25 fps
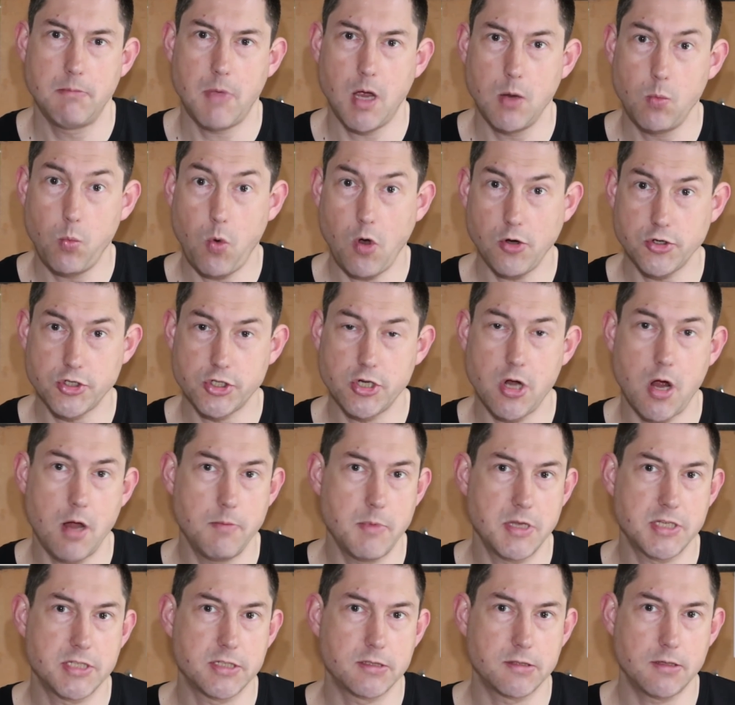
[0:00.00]
my watch
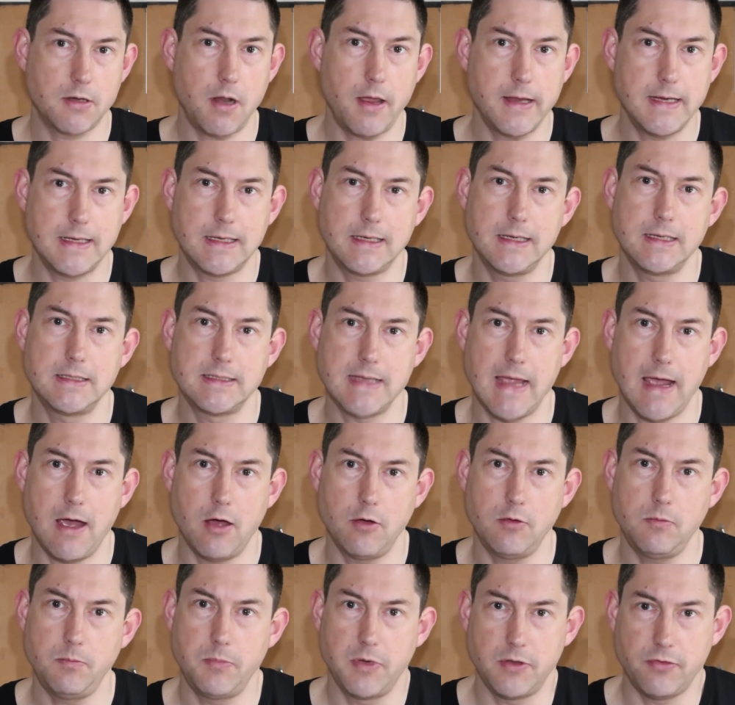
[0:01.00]
time is slightly
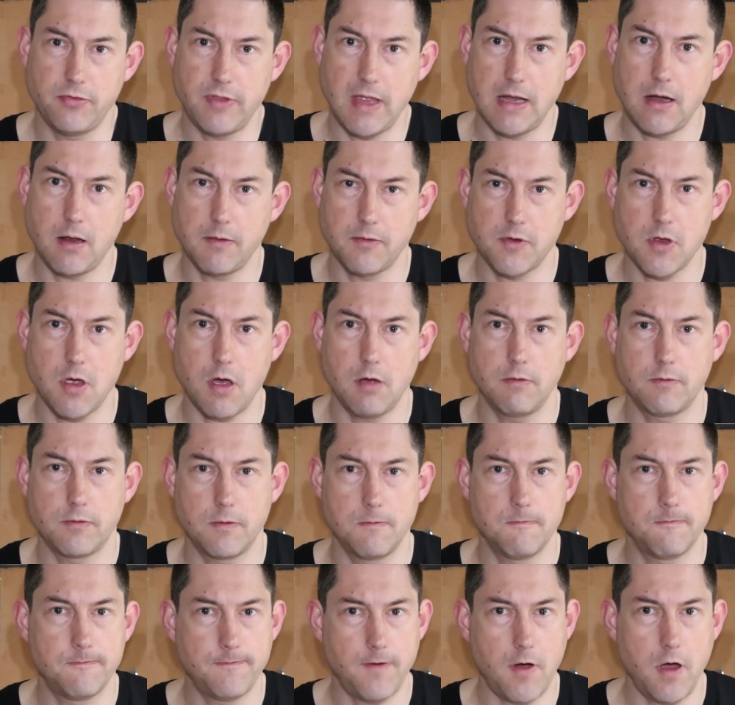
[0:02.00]
down, but then I've gone
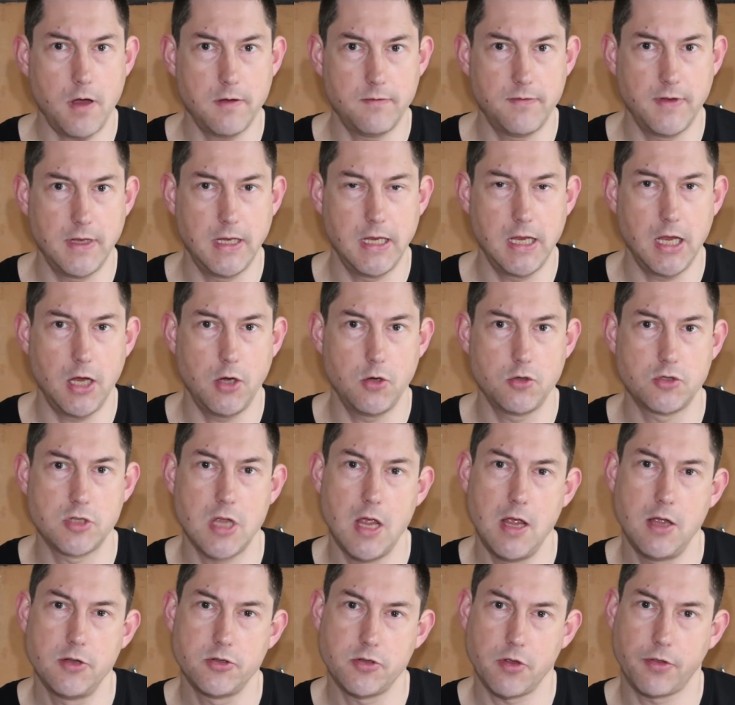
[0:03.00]
from 5
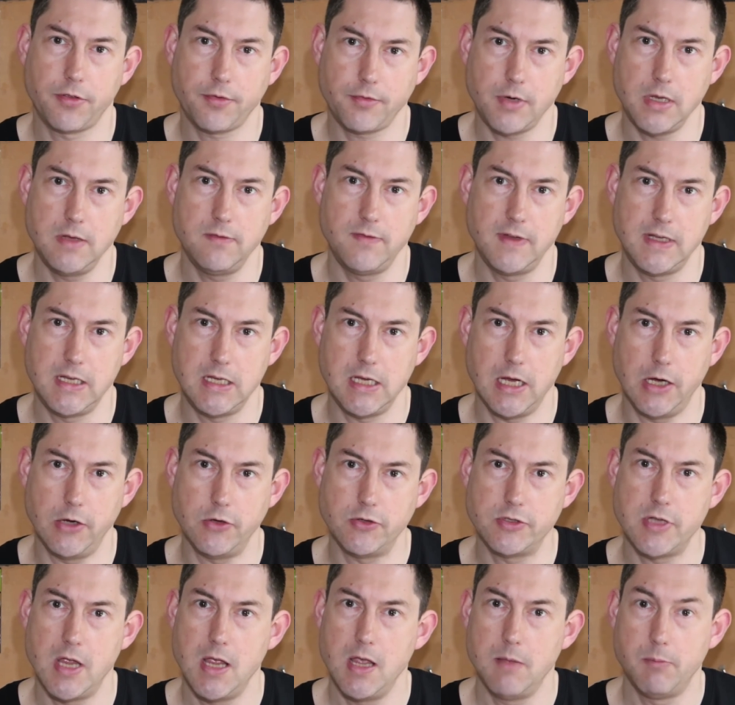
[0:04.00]
videos to 3
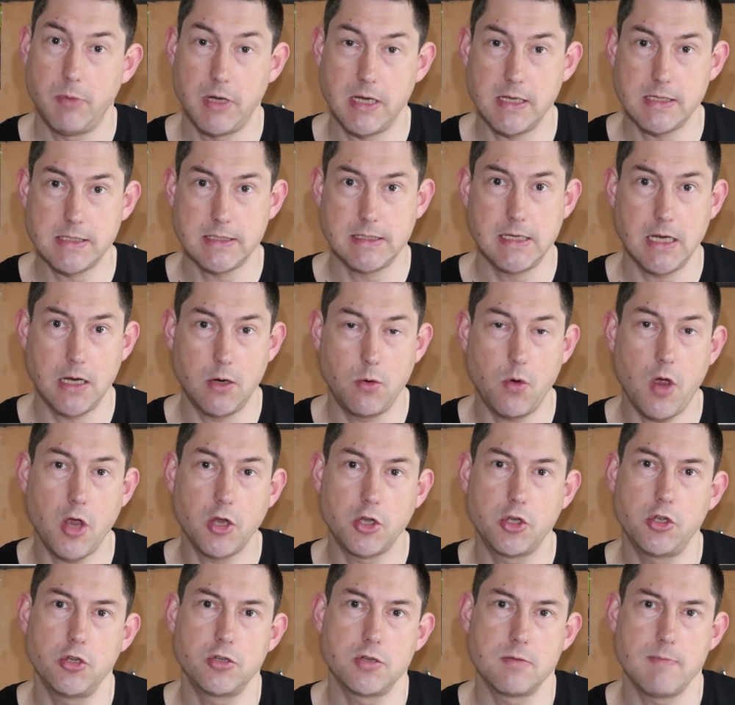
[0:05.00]
videos, but it's still a
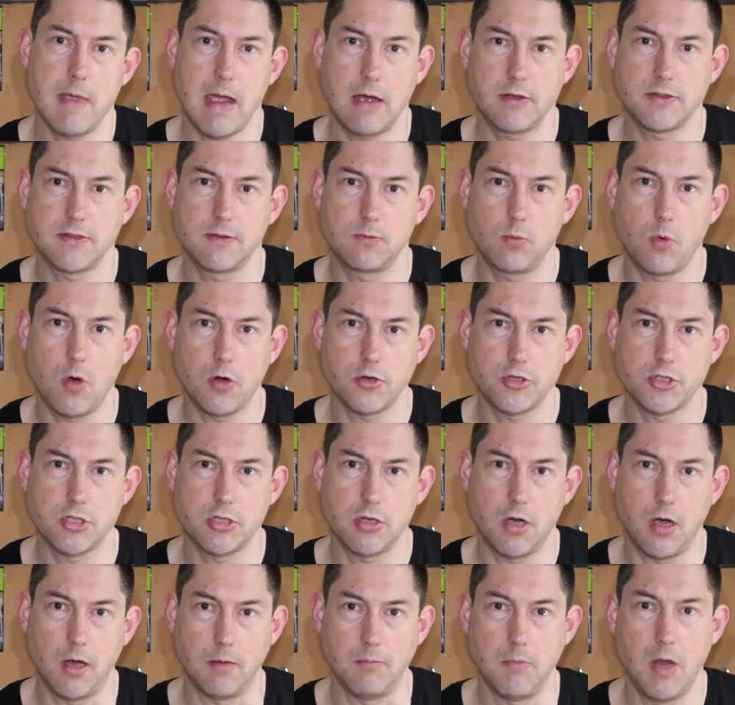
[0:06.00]
good amount of watch
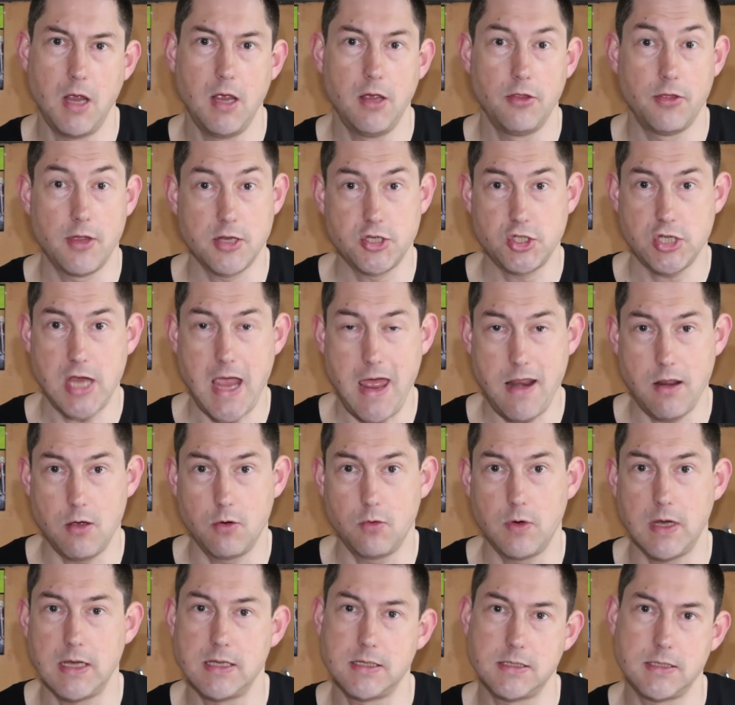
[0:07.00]
time. The
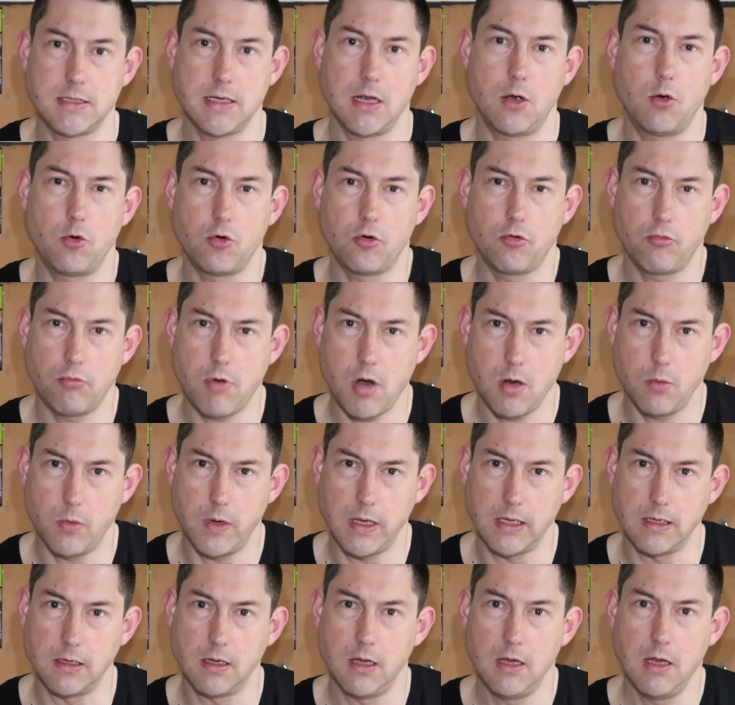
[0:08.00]
channel is still
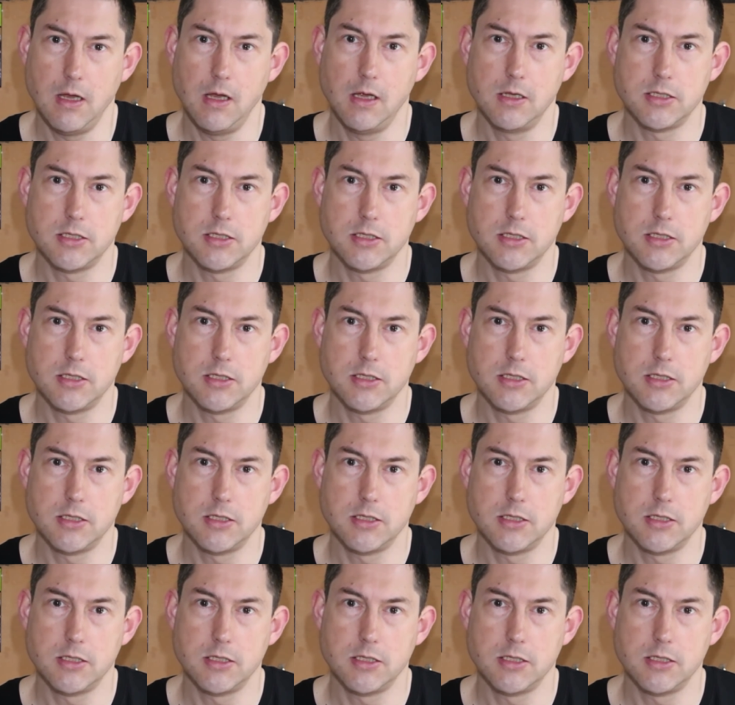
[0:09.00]
growing.